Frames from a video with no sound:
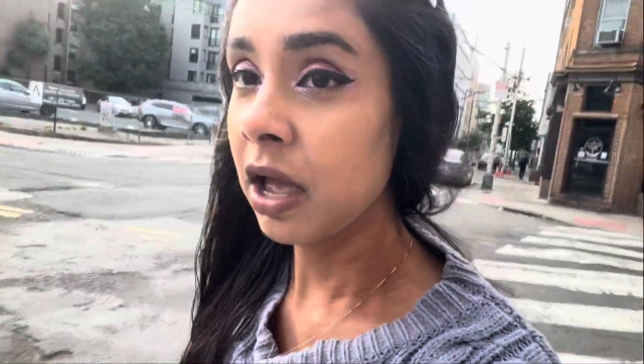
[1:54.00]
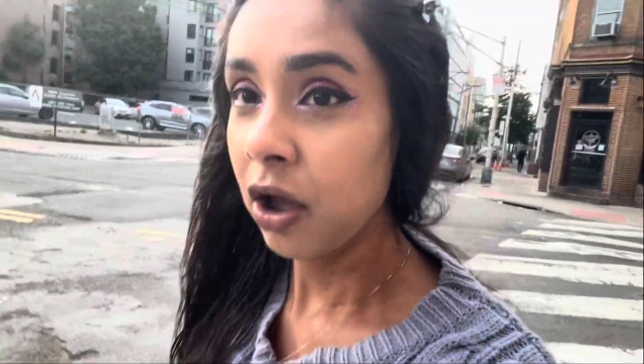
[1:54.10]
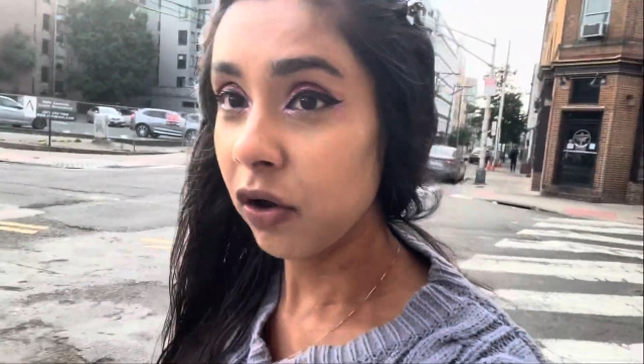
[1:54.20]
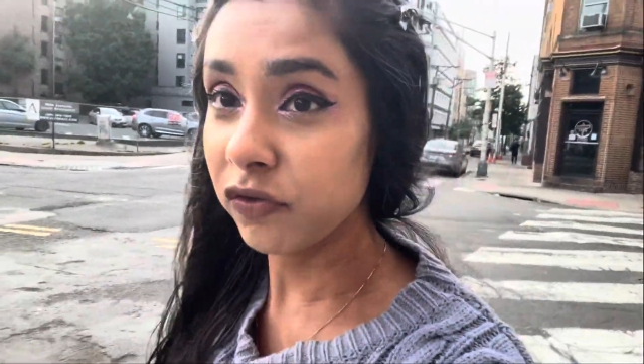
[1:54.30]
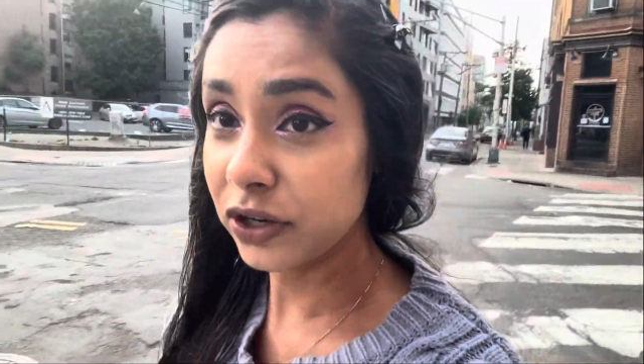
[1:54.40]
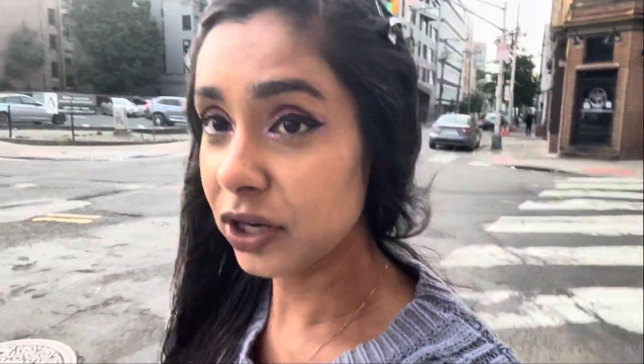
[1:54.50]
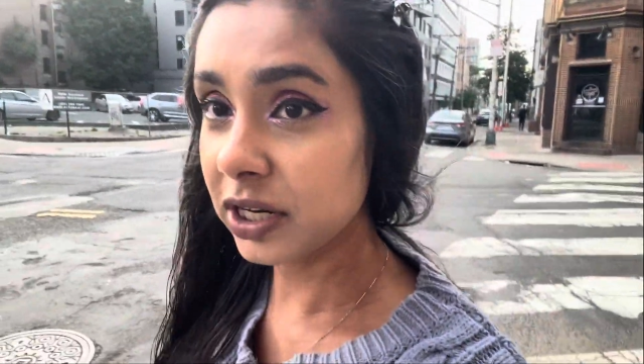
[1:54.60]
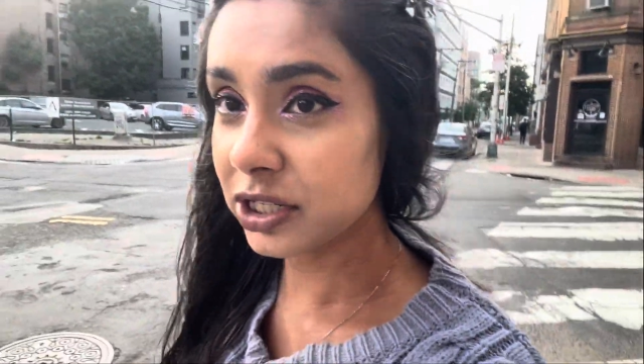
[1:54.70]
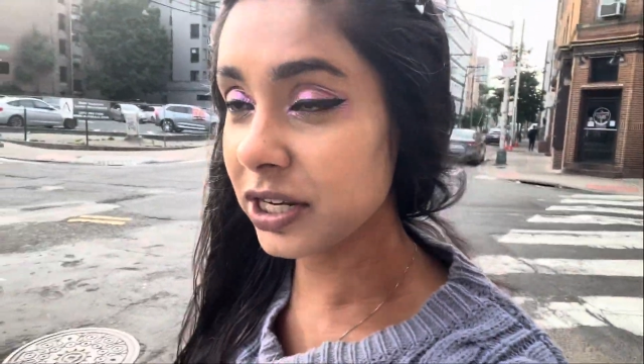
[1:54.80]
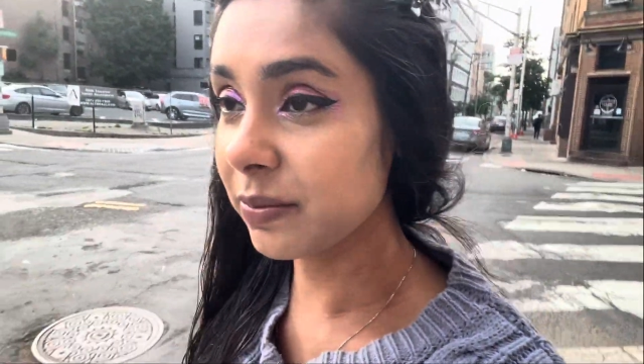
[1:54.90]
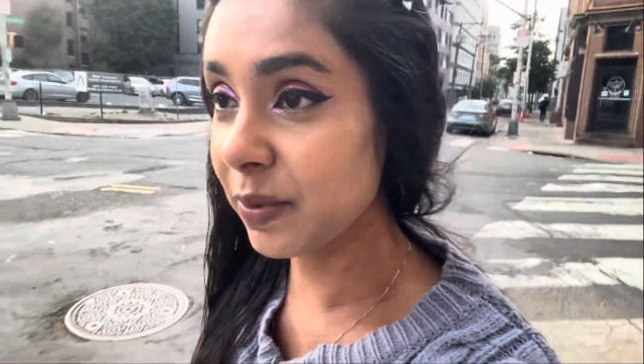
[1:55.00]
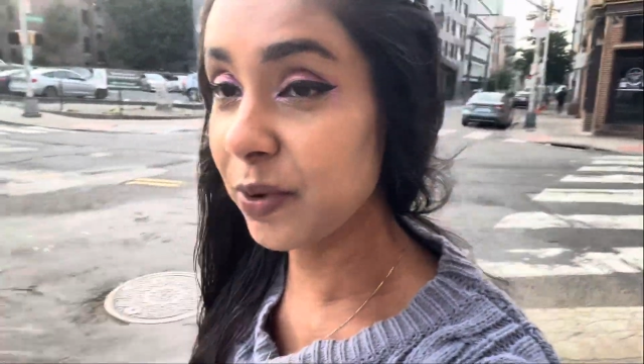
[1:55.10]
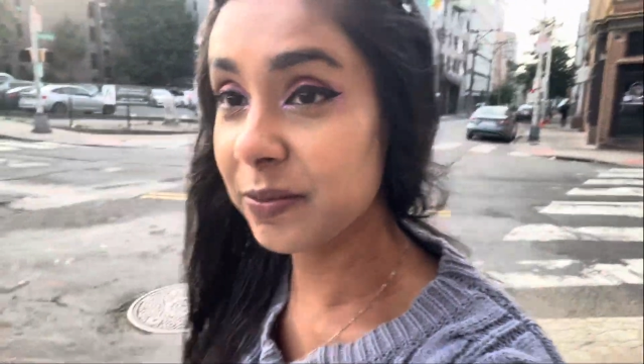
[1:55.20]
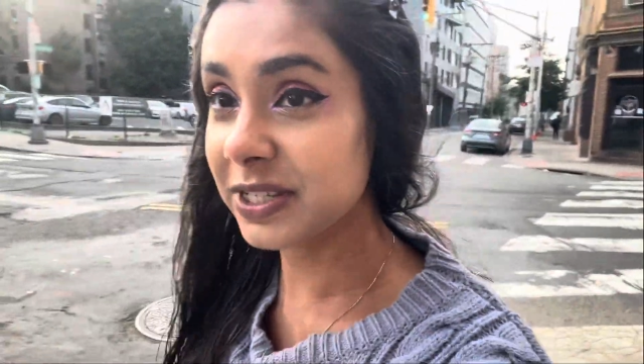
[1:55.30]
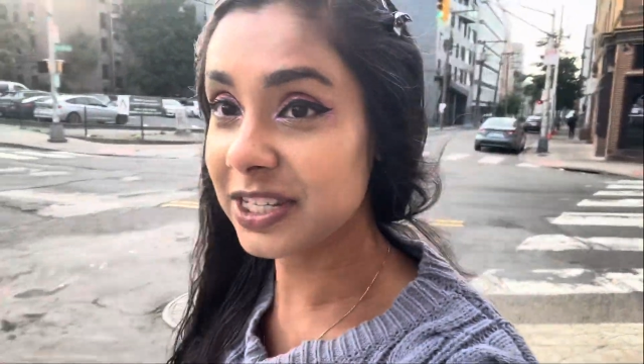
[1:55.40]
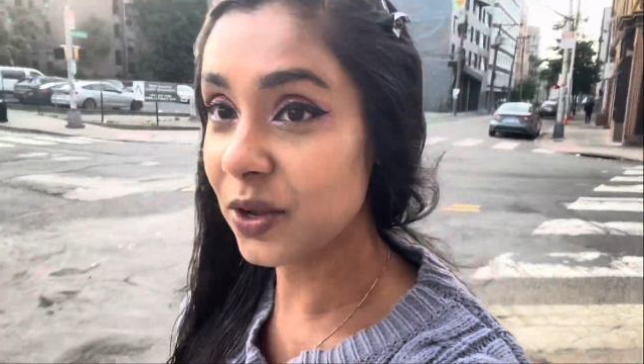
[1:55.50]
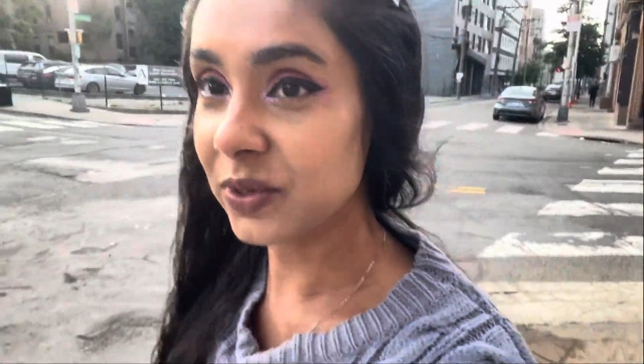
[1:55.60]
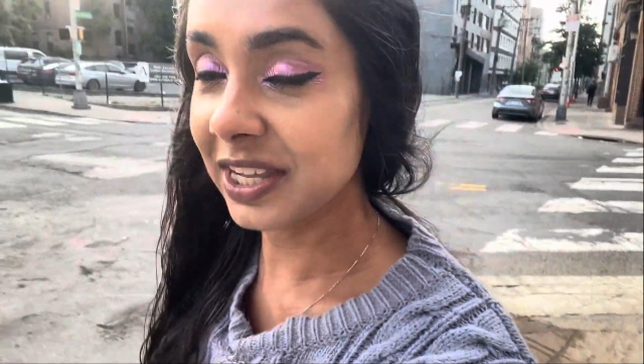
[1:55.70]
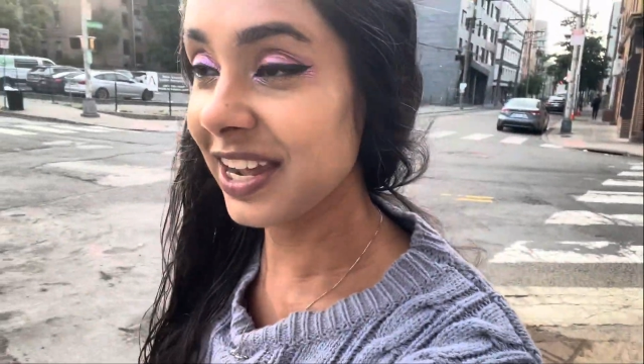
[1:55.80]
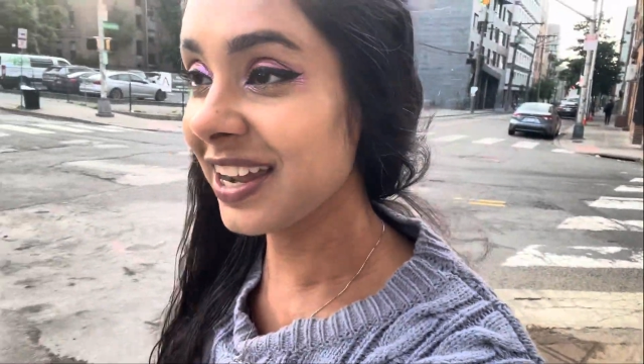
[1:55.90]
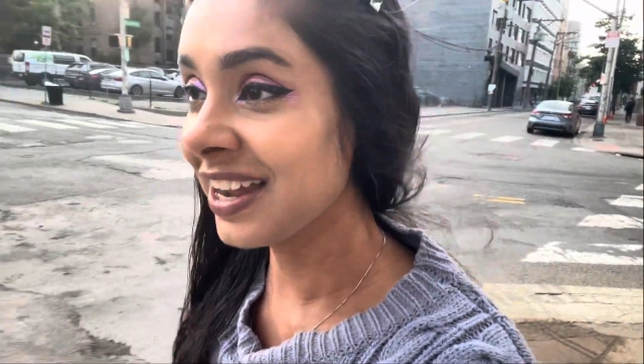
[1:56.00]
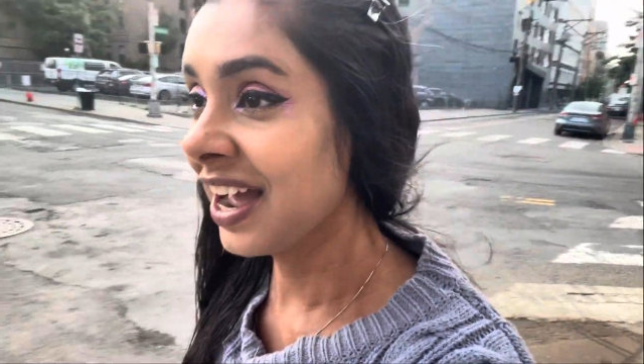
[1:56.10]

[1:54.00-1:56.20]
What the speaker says: But for your entertainment purposes only,